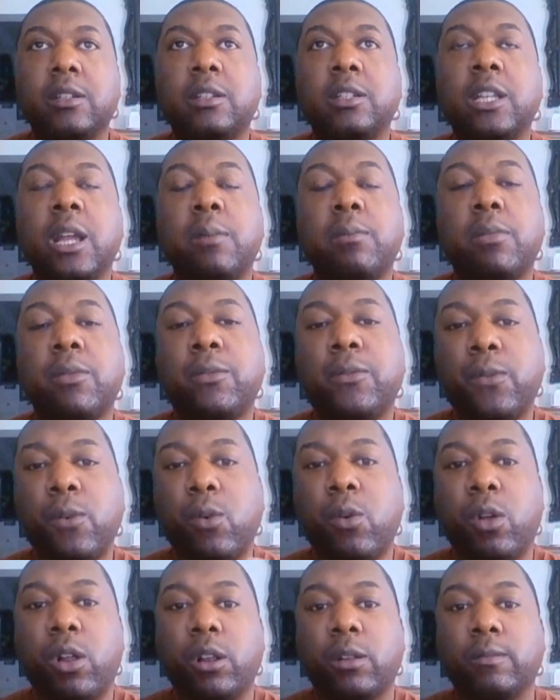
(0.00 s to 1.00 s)
Number
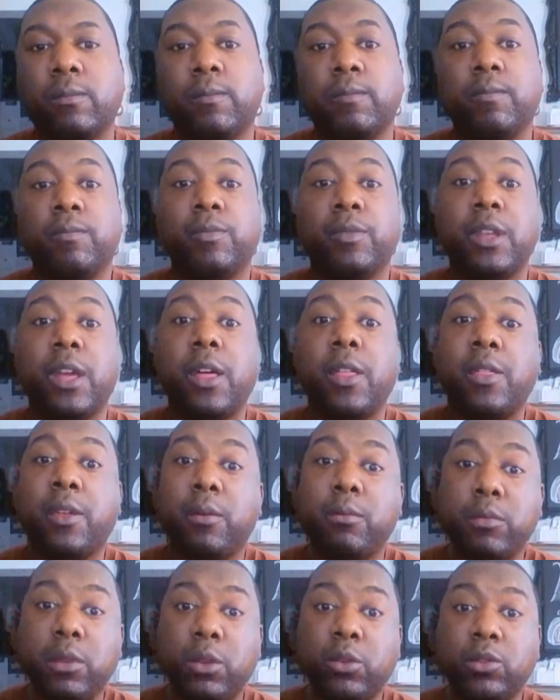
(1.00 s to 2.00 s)
four,
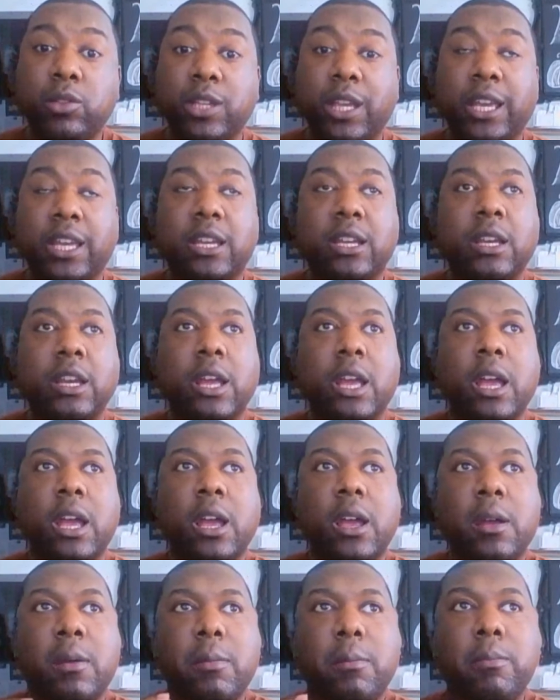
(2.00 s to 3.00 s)
the music.
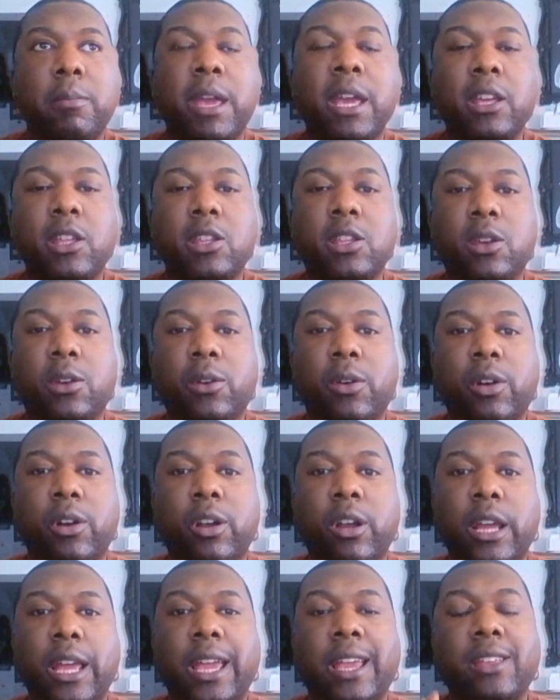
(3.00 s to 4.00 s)
Make
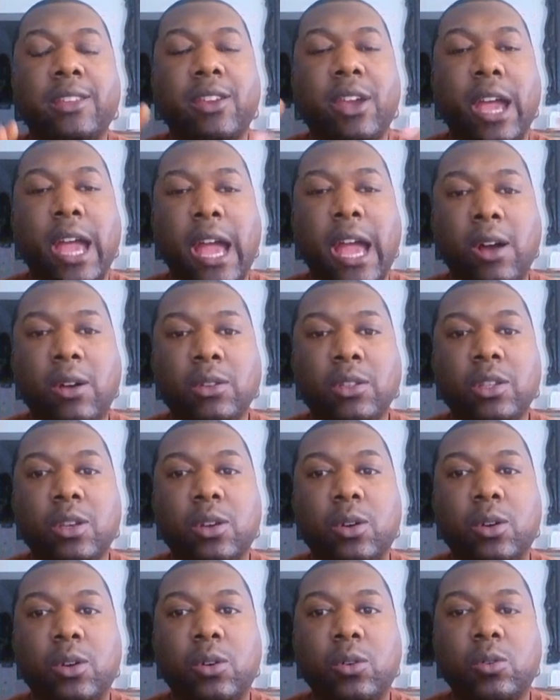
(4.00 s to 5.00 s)
sure in your
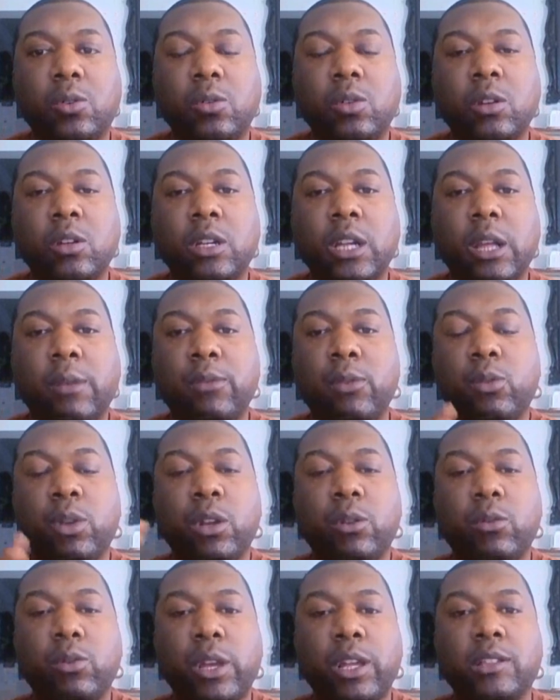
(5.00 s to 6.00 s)
household, if you
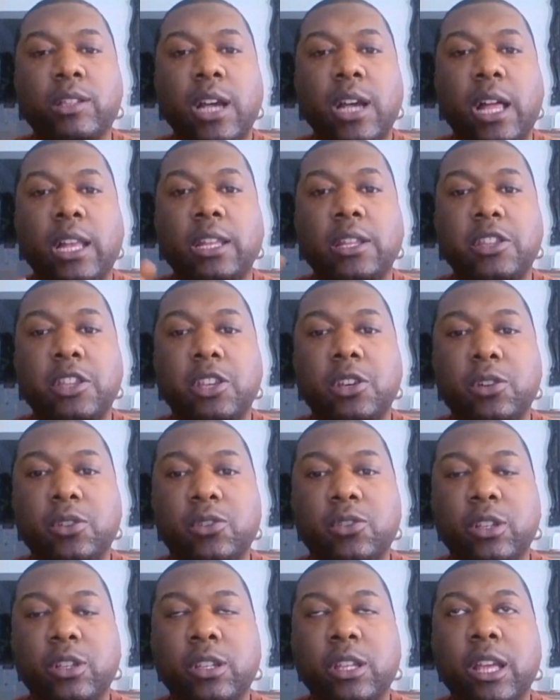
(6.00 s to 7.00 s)
want to raise godly
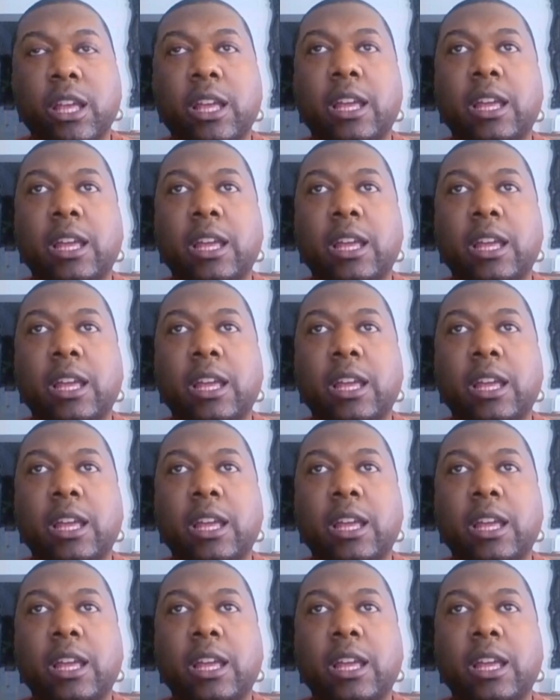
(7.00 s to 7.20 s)
children,